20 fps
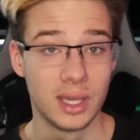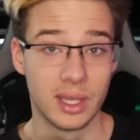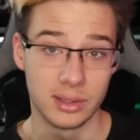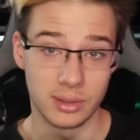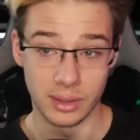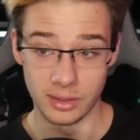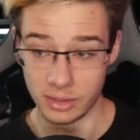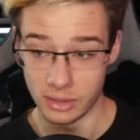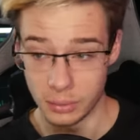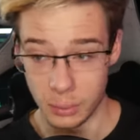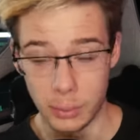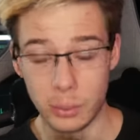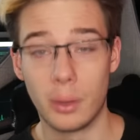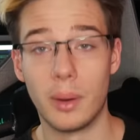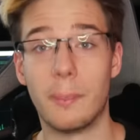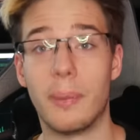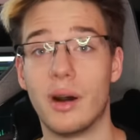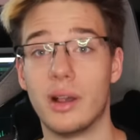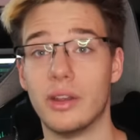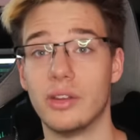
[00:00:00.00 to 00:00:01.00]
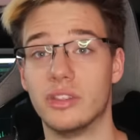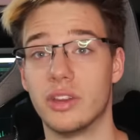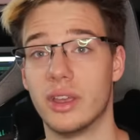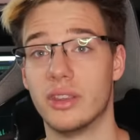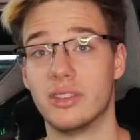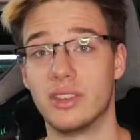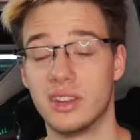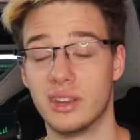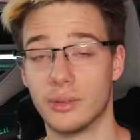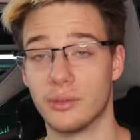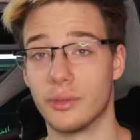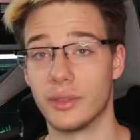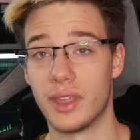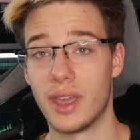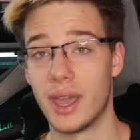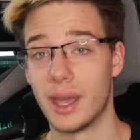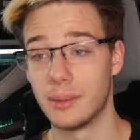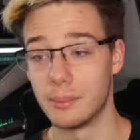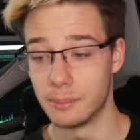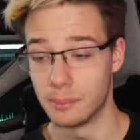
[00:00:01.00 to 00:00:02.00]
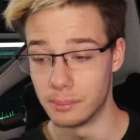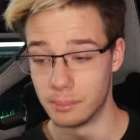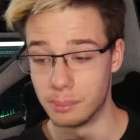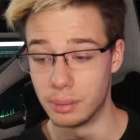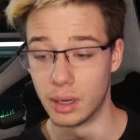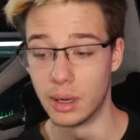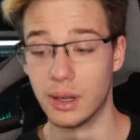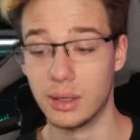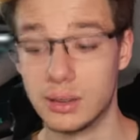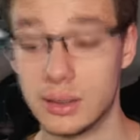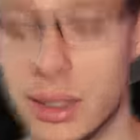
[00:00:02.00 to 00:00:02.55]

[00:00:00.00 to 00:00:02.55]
So I just want to apologize here for that. But